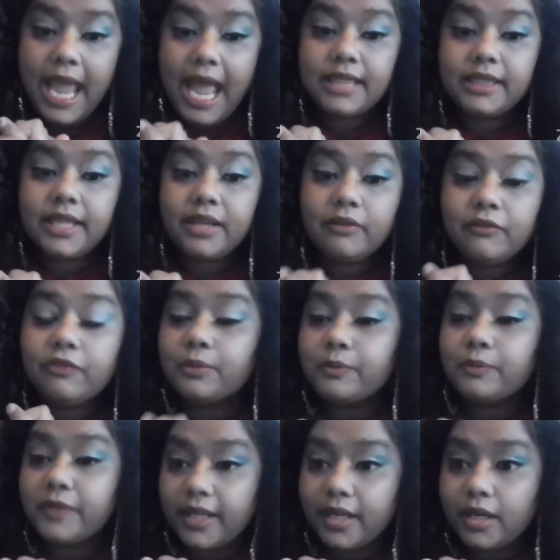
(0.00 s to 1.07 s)
and then
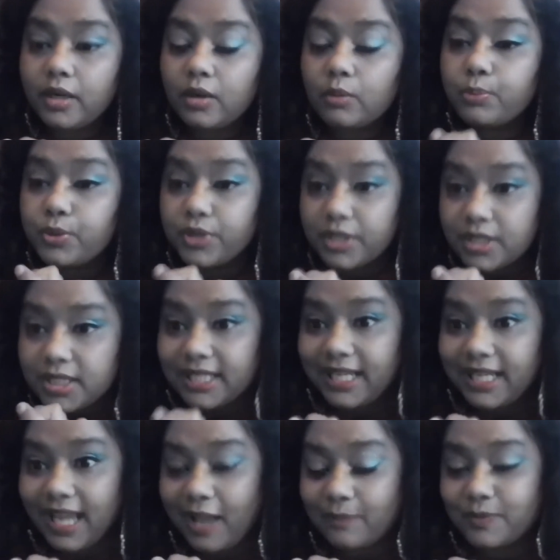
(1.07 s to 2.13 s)
from there put into
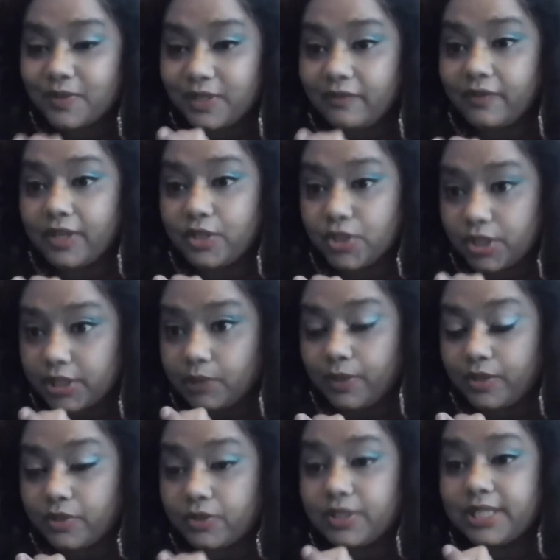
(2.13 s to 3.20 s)
camps and eventually
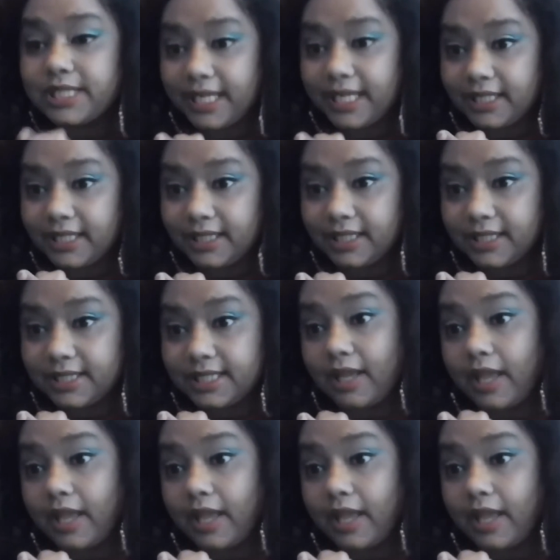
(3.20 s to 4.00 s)
rendered stateless,